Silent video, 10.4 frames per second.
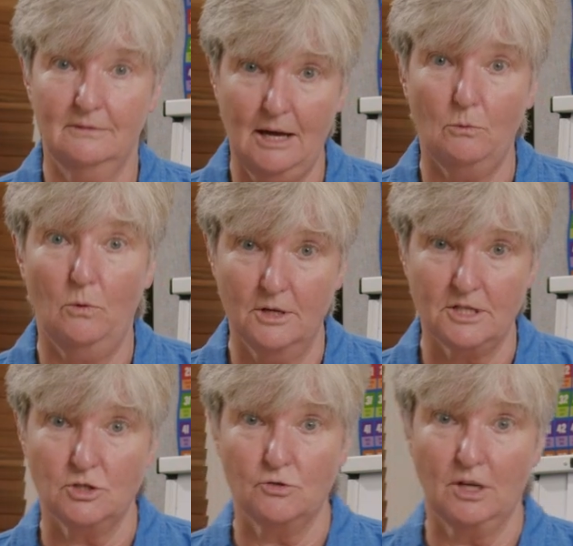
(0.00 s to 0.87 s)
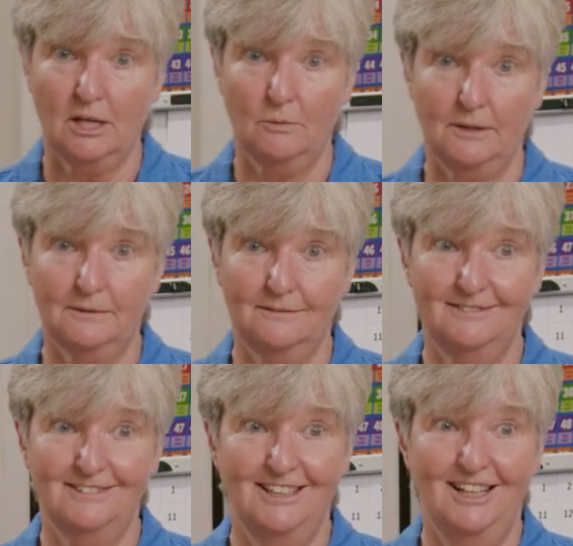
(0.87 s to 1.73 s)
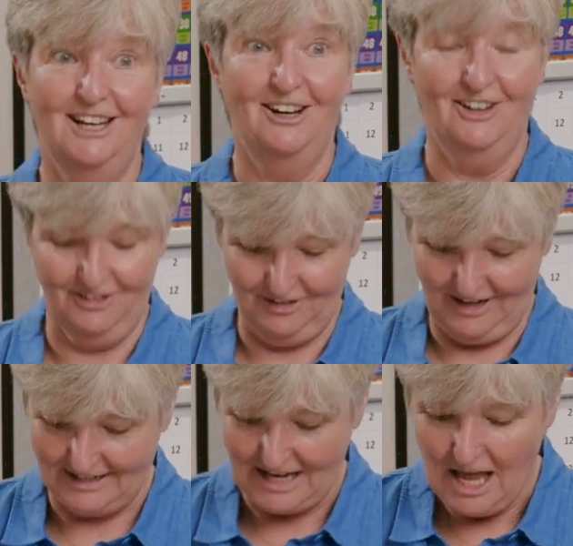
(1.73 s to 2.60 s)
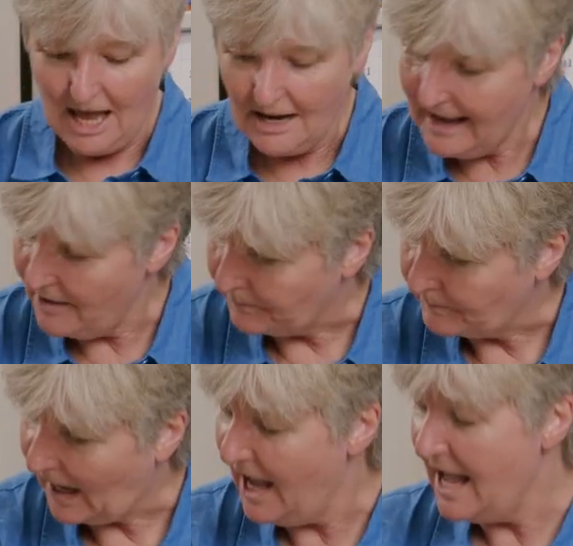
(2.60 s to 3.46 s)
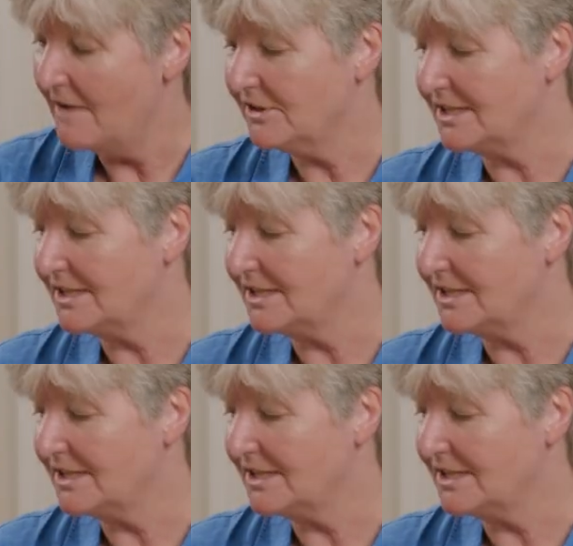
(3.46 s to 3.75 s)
That was a tricky one. All right. Now, I have a